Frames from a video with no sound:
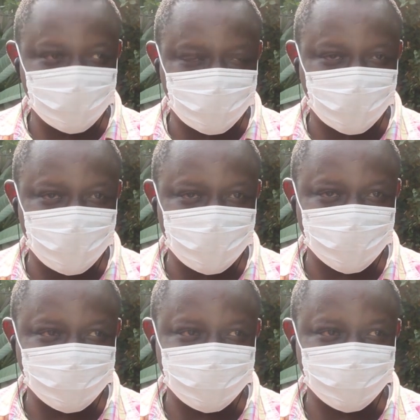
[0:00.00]
for
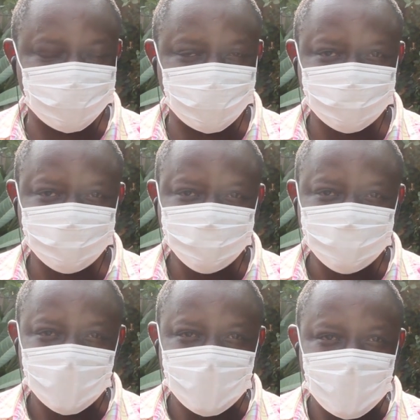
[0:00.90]
Lagos State.
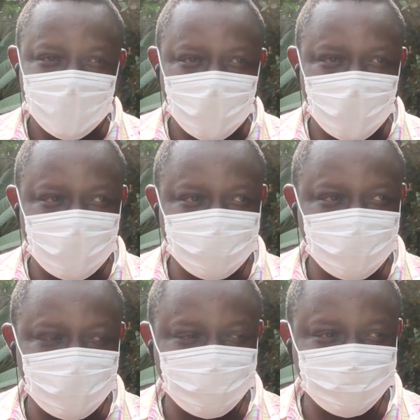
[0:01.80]

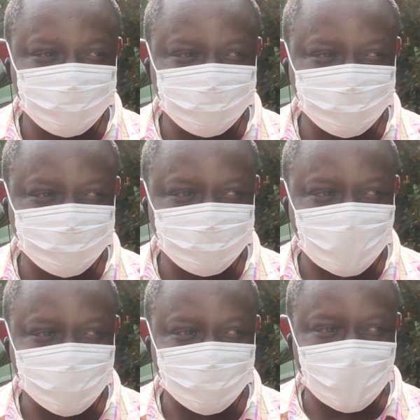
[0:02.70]
And
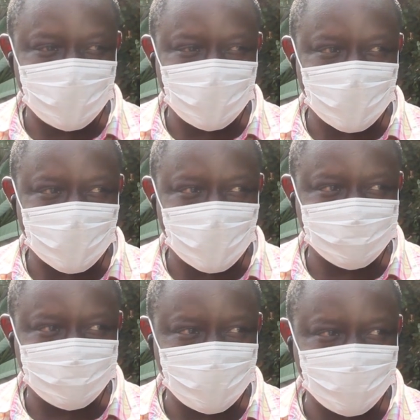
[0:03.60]
personally, I can
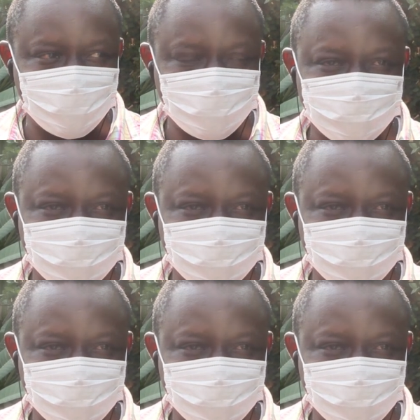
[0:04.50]
say